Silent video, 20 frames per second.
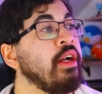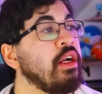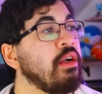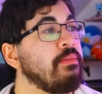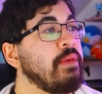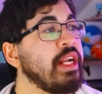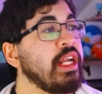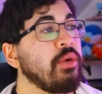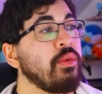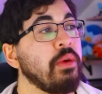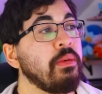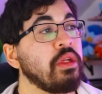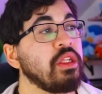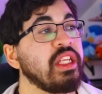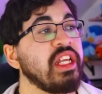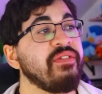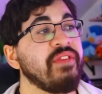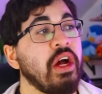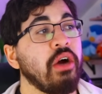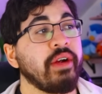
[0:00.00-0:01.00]
meaning we will
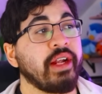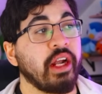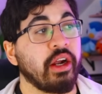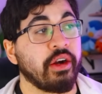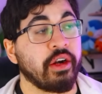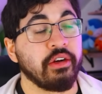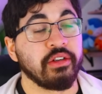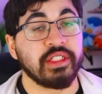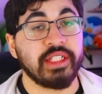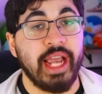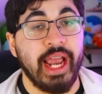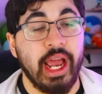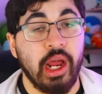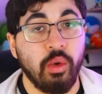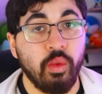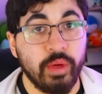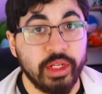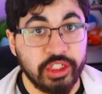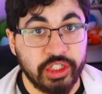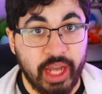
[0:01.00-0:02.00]
leave out Gyarados and
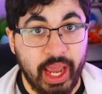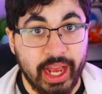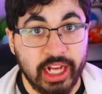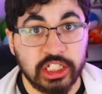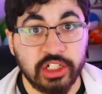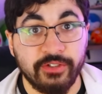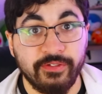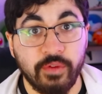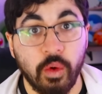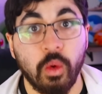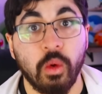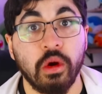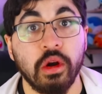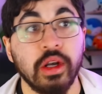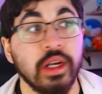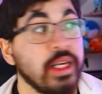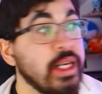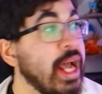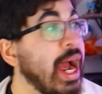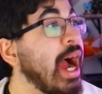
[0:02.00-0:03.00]
Whiscash for
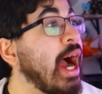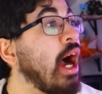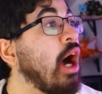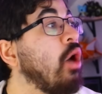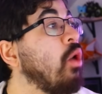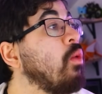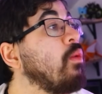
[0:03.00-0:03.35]
now.